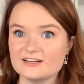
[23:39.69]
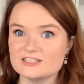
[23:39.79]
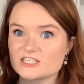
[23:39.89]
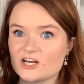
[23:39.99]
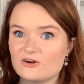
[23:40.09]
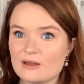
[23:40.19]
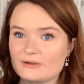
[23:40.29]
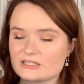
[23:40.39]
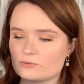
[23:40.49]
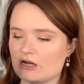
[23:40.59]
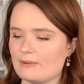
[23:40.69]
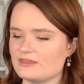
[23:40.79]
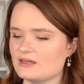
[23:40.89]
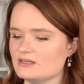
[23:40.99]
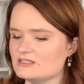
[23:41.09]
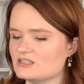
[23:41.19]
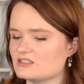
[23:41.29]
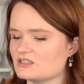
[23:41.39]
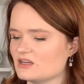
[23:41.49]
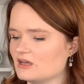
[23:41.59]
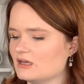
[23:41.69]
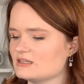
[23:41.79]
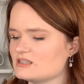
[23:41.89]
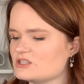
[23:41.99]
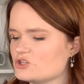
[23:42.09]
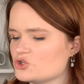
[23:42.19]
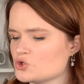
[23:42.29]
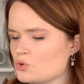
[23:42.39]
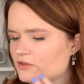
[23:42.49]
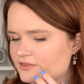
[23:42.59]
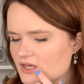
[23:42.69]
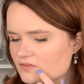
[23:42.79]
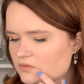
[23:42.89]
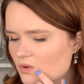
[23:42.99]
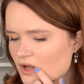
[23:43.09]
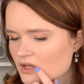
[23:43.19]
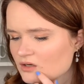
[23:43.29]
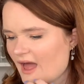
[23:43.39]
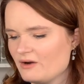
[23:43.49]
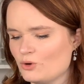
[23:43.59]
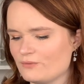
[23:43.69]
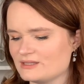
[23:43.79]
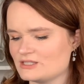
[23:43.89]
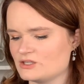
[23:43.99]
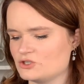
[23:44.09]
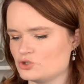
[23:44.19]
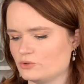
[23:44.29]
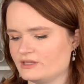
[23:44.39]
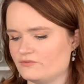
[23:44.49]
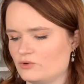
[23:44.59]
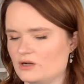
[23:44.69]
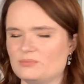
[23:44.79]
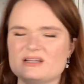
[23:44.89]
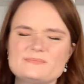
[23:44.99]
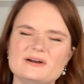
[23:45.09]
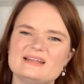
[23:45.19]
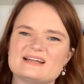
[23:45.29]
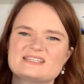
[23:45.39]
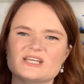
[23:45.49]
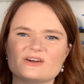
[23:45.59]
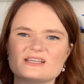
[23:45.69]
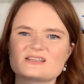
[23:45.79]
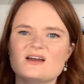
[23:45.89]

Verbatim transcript: And so I picked this one up. I think this is, is this the Jewel Thief one? I don't know if this is the Jewel Thief one, but it's part of that series.